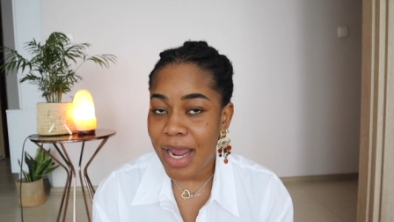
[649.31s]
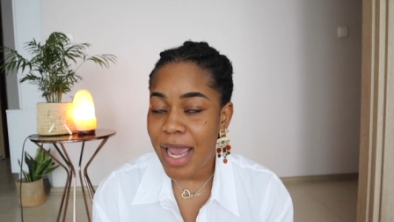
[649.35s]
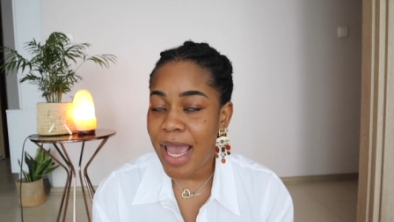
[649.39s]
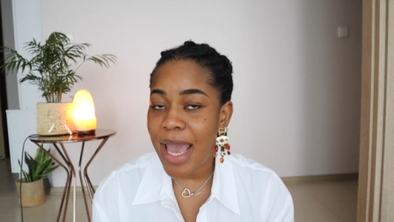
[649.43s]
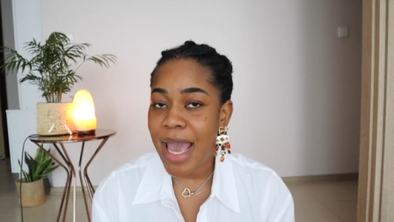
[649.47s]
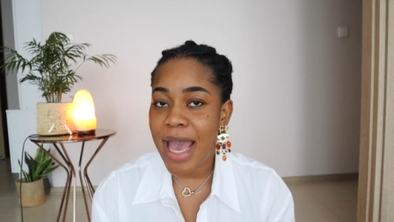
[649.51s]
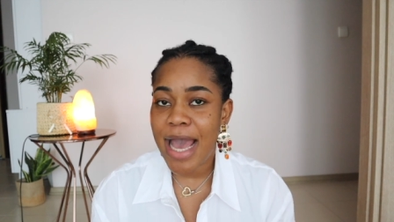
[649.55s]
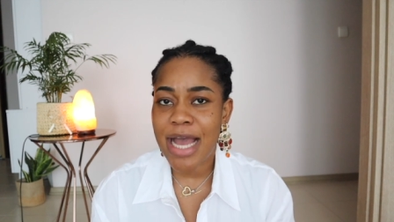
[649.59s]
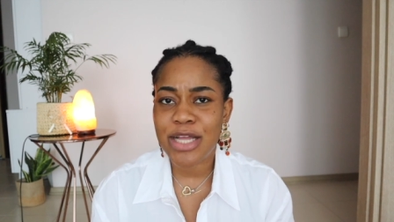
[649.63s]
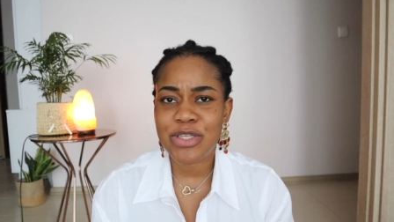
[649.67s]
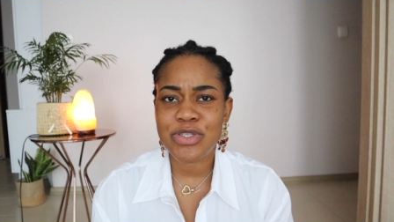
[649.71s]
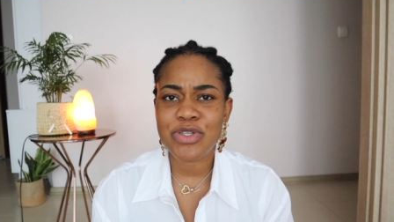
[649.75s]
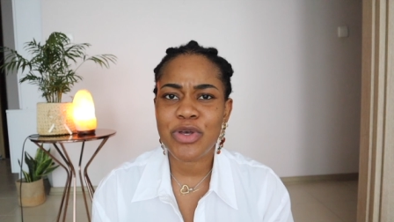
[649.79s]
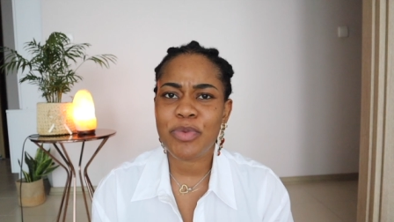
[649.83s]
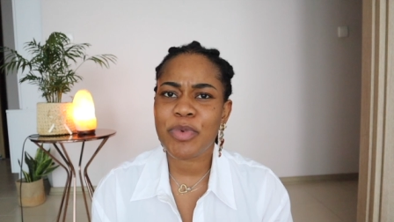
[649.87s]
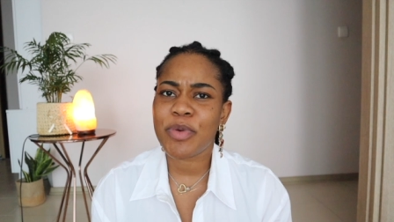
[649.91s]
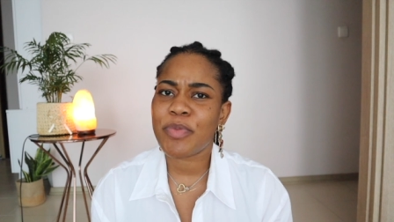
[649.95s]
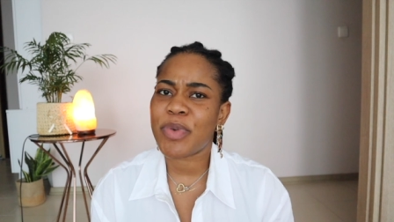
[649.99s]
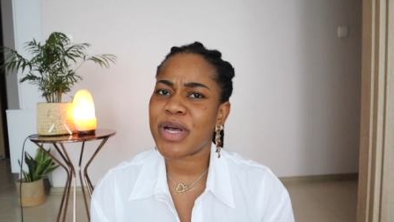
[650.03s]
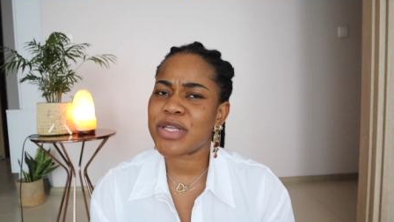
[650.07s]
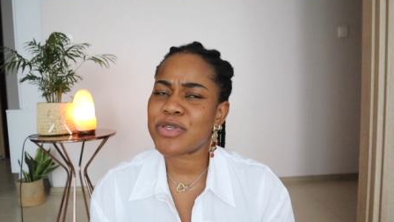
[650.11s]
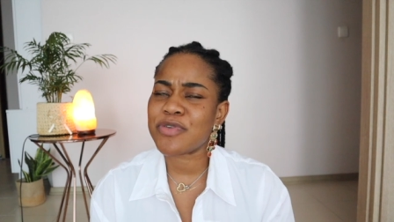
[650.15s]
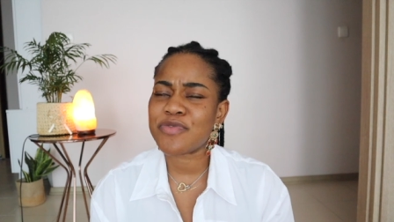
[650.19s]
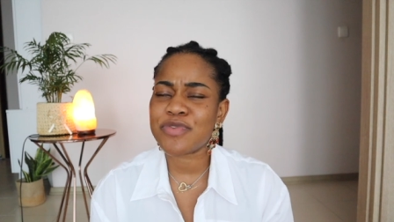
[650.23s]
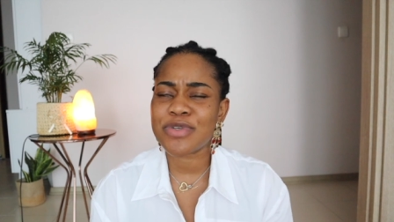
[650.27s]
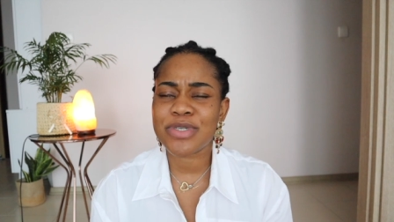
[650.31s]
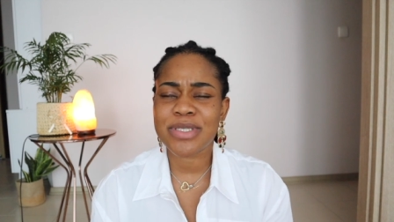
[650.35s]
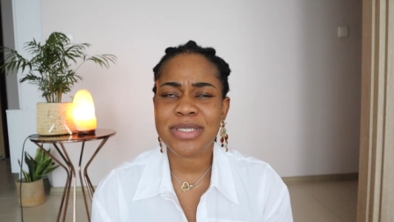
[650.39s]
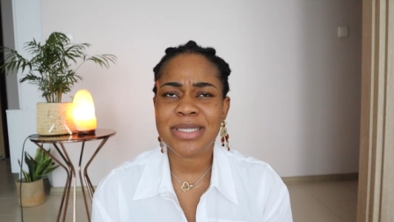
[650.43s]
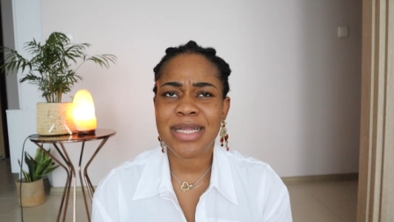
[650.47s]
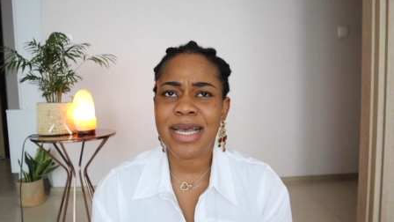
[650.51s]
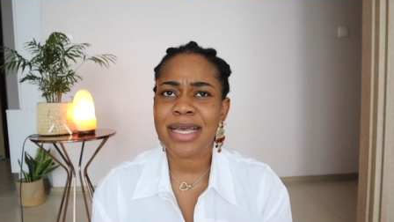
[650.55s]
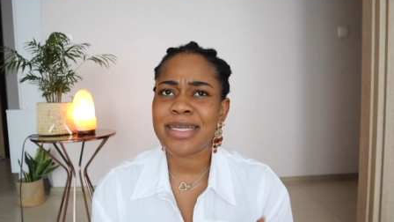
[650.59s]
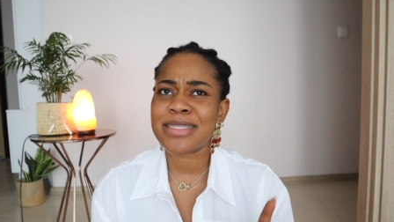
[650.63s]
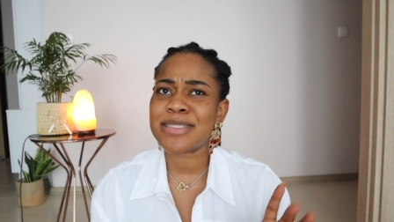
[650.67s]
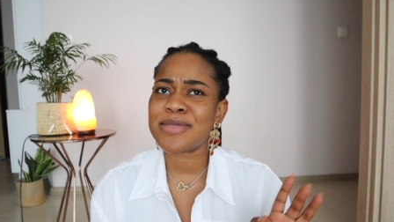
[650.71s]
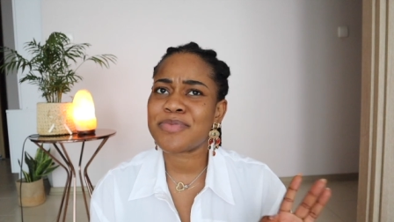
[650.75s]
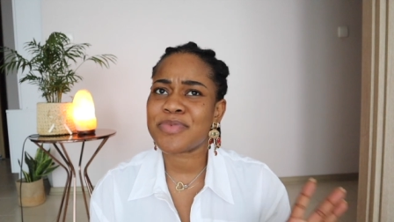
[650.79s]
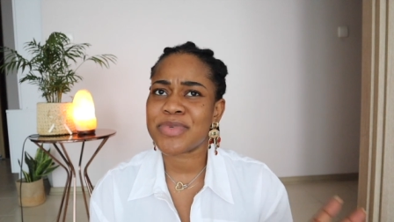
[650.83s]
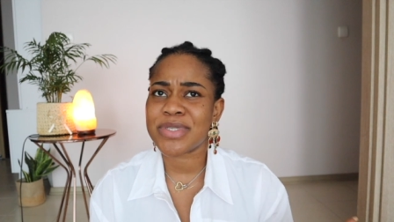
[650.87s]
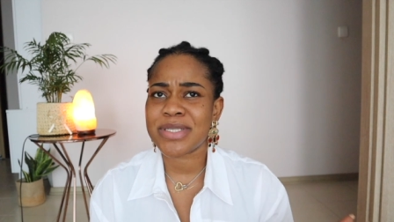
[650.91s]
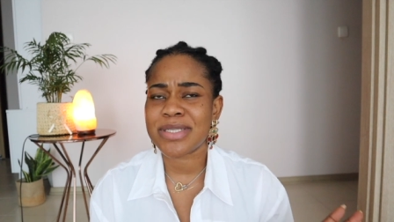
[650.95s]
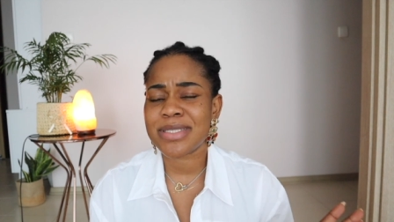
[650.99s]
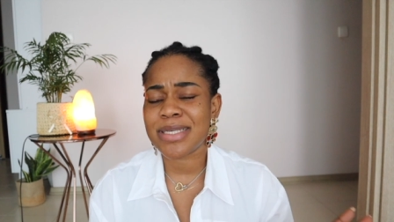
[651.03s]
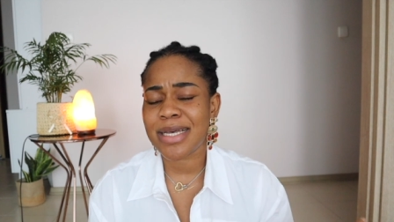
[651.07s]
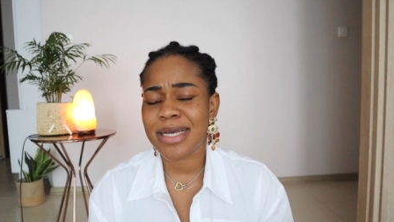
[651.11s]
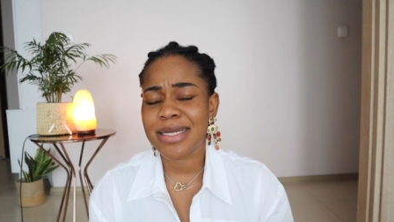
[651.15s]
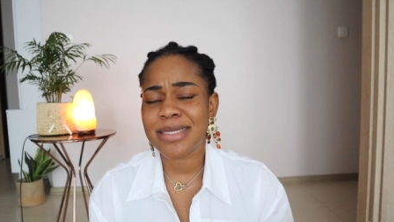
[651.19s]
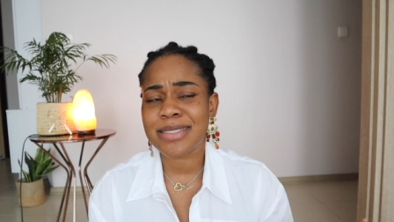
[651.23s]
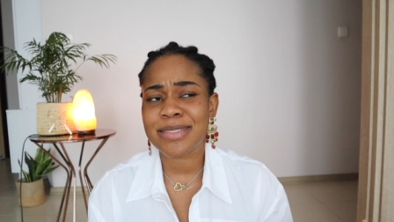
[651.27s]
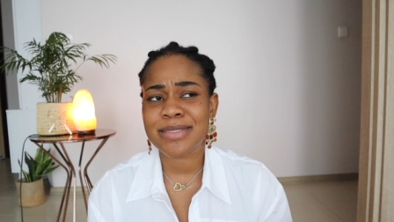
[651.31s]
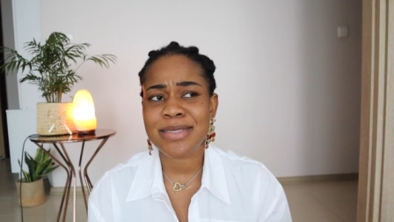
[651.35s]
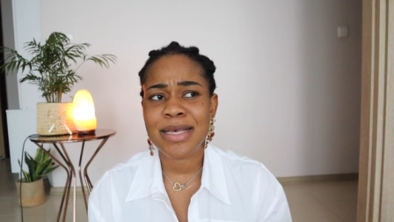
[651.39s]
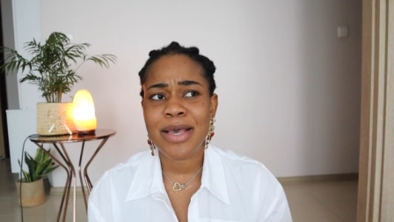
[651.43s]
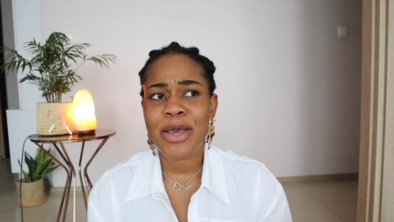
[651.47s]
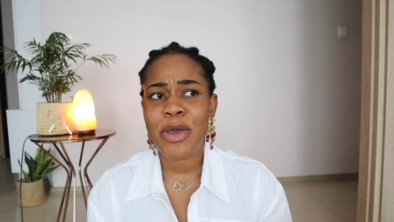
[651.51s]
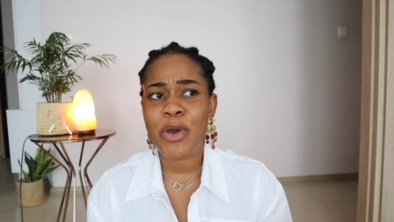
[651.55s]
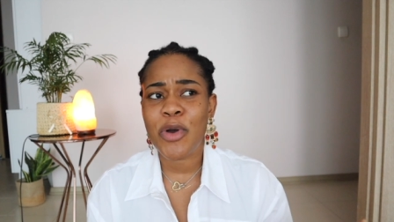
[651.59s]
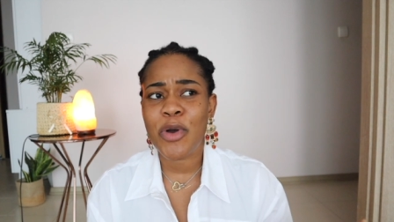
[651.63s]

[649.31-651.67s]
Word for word: And do not be part of those 90%